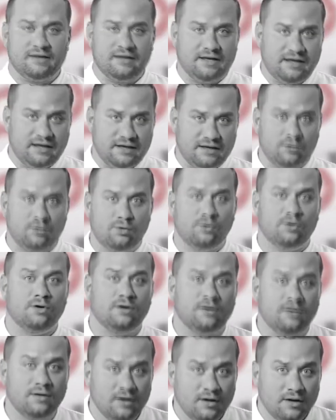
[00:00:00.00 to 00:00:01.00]
in the
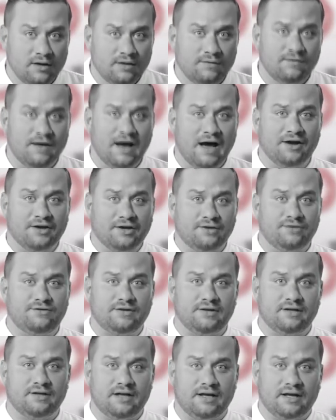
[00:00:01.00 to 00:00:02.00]
core
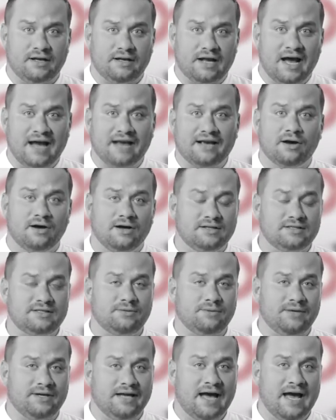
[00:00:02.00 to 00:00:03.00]
values and icons
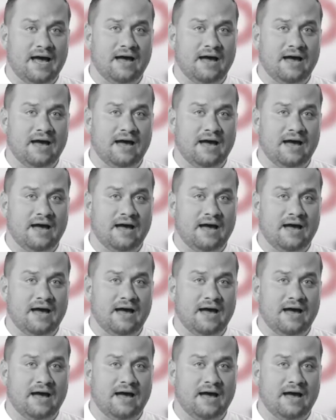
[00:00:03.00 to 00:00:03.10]
that we